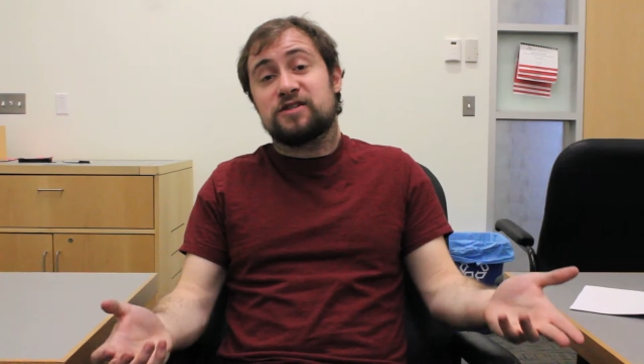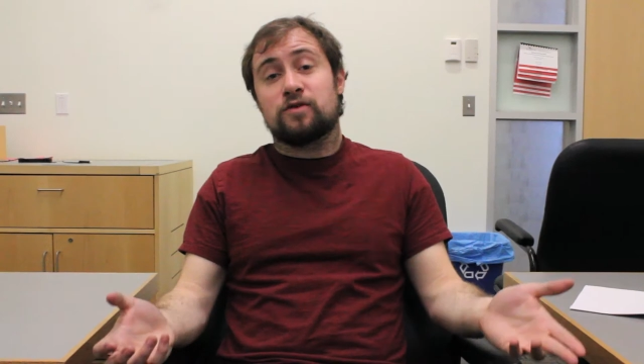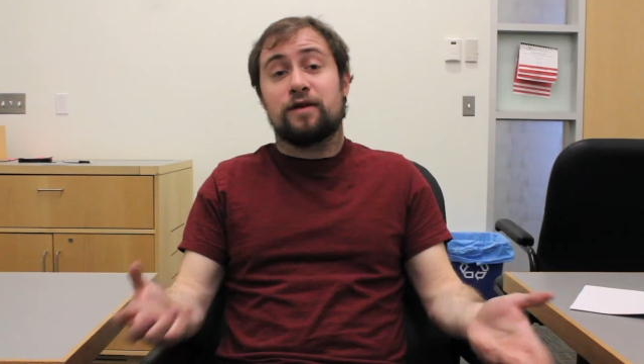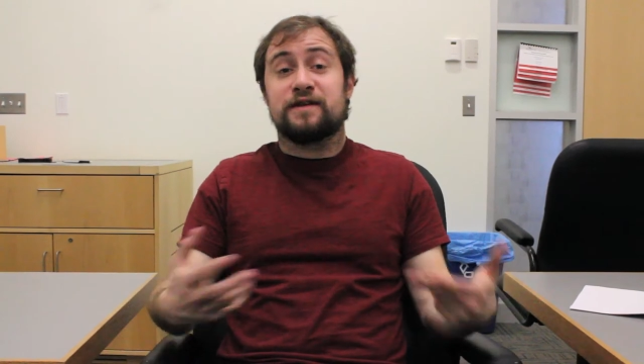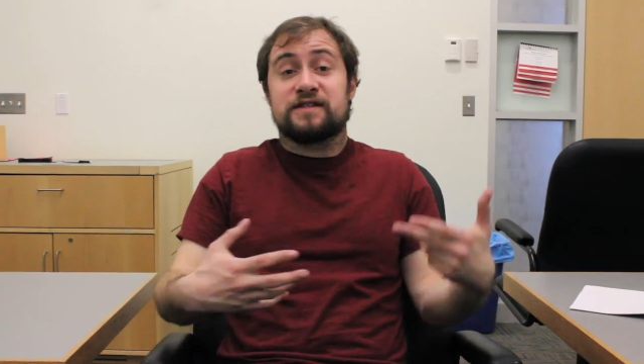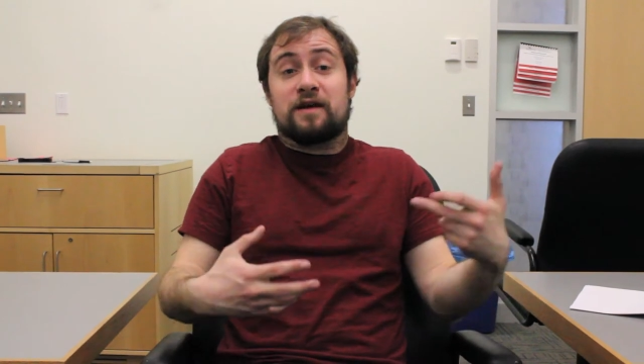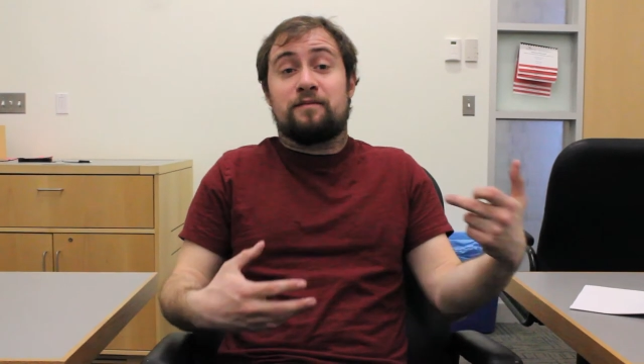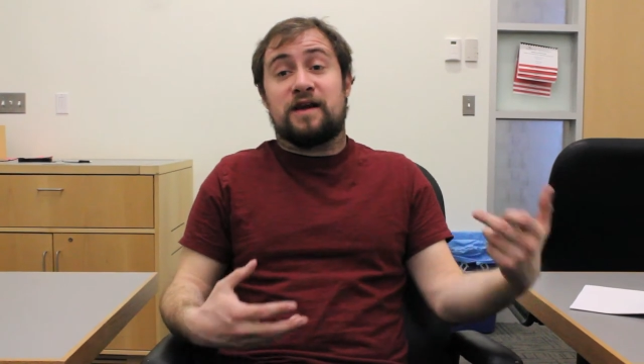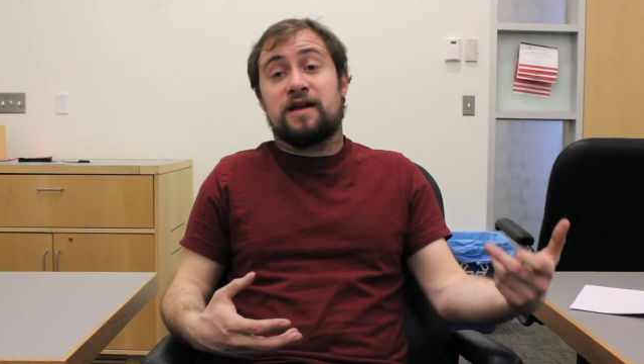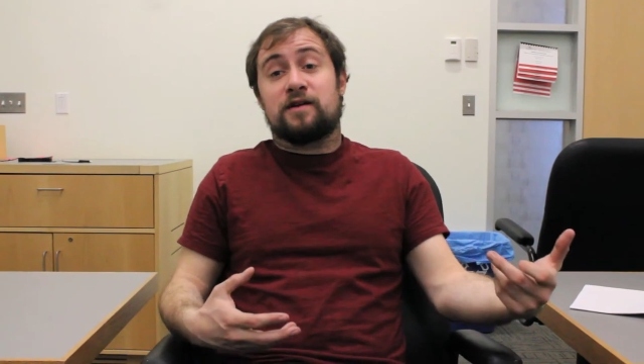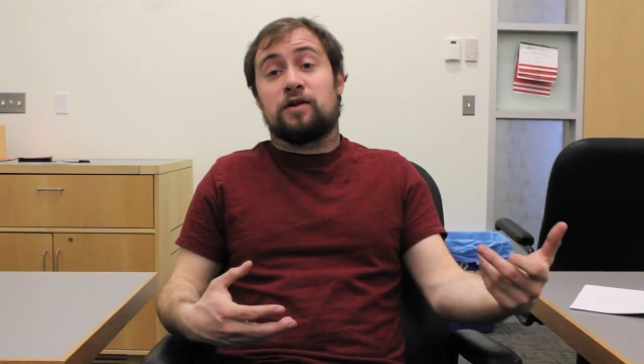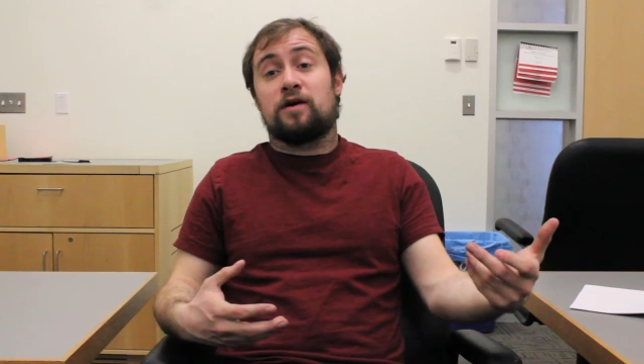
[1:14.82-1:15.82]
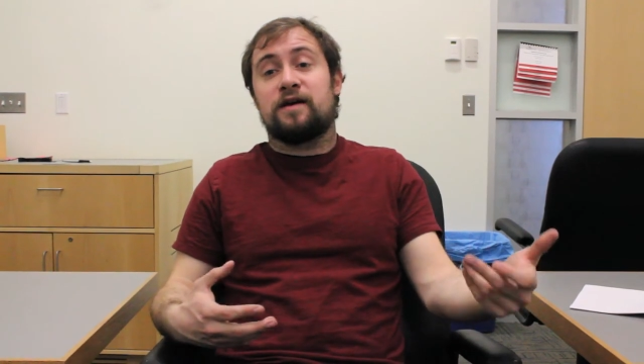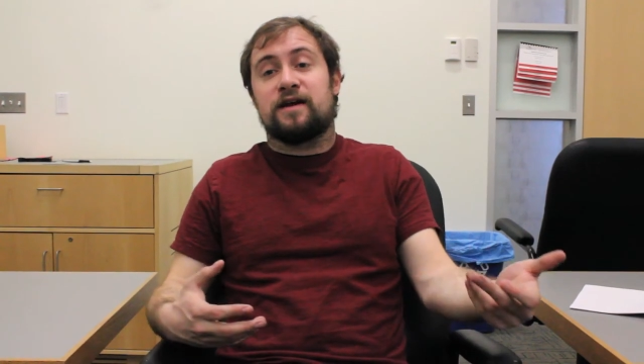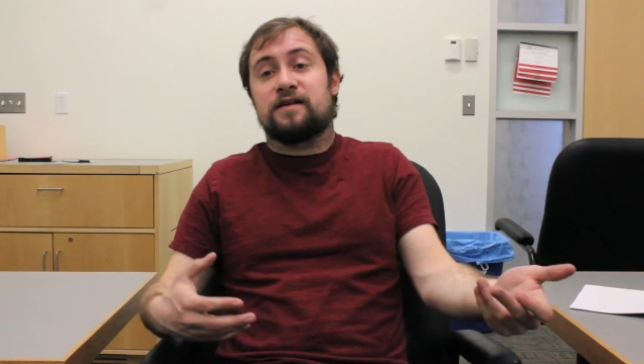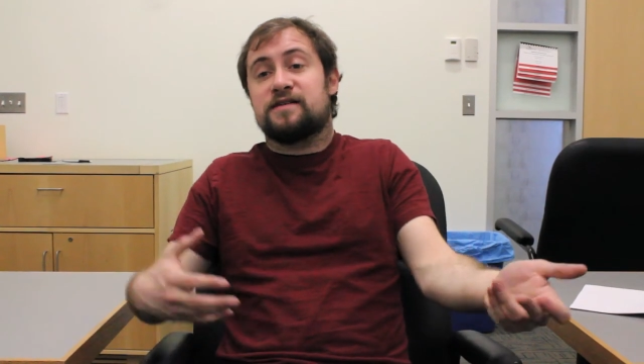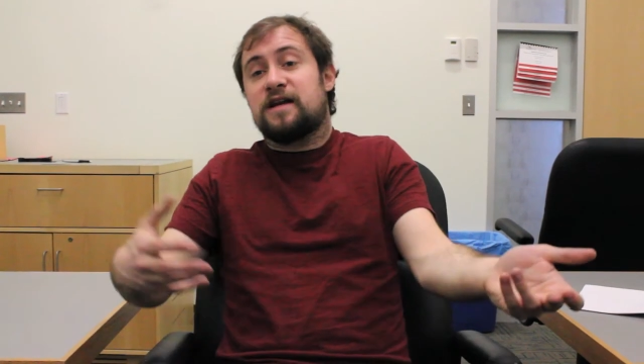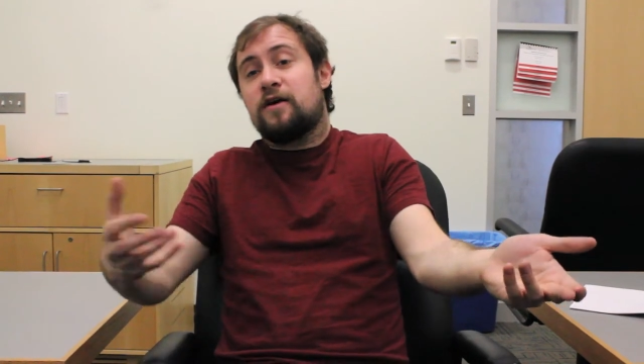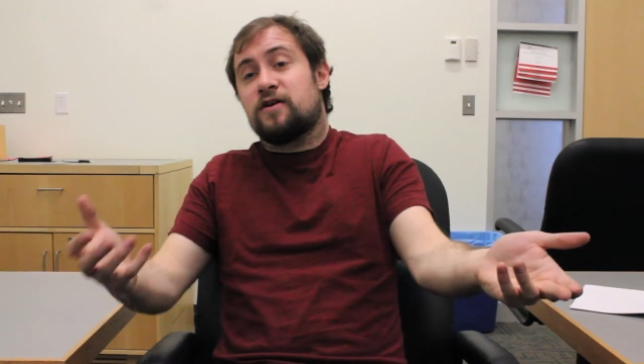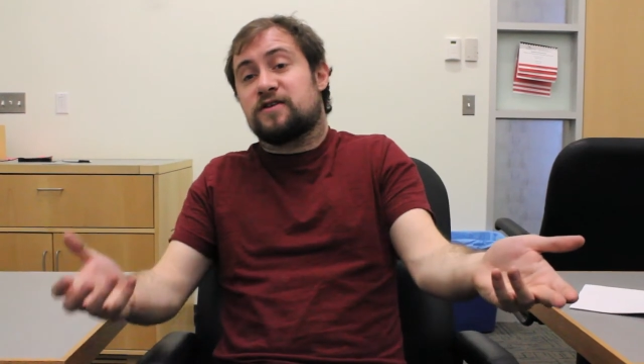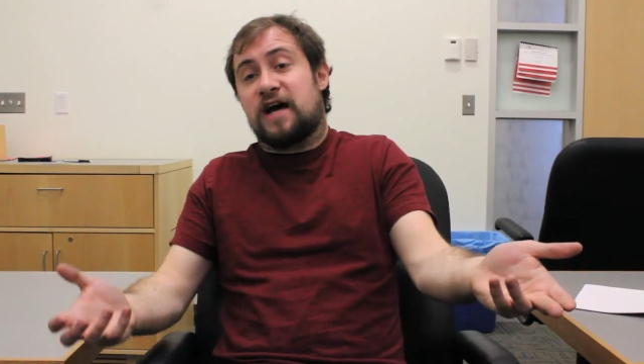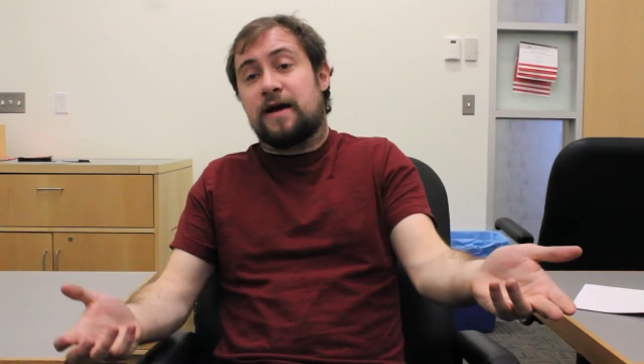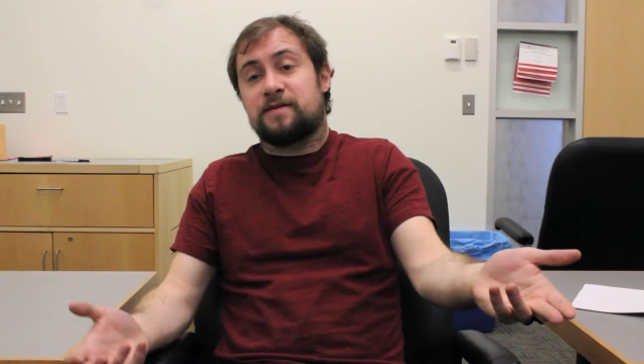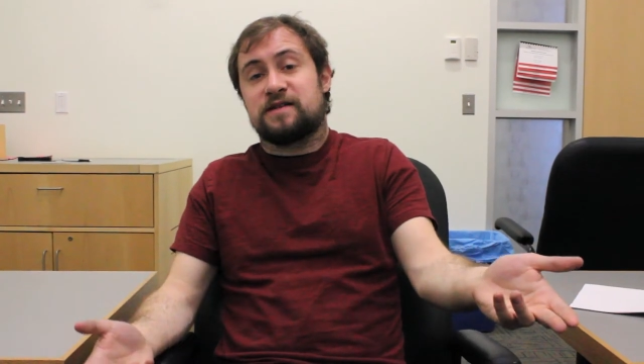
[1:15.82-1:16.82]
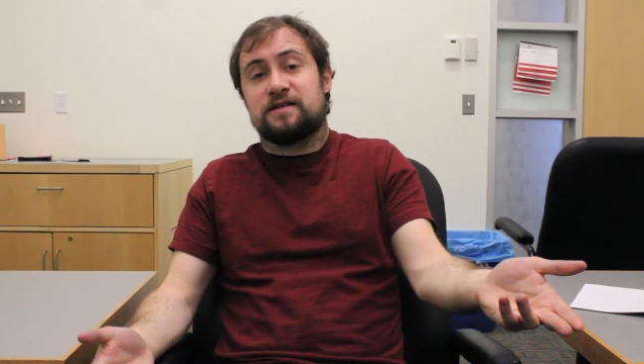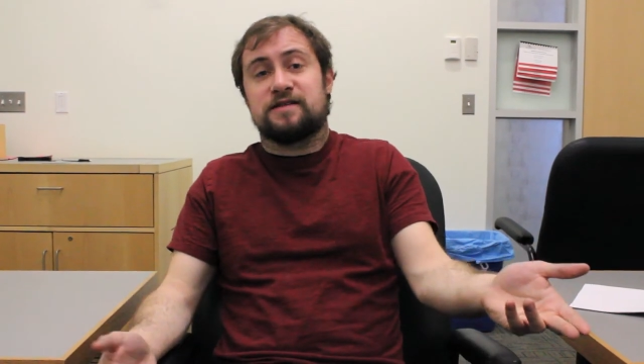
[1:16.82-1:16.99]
just sort of this comedic look at stereotypes and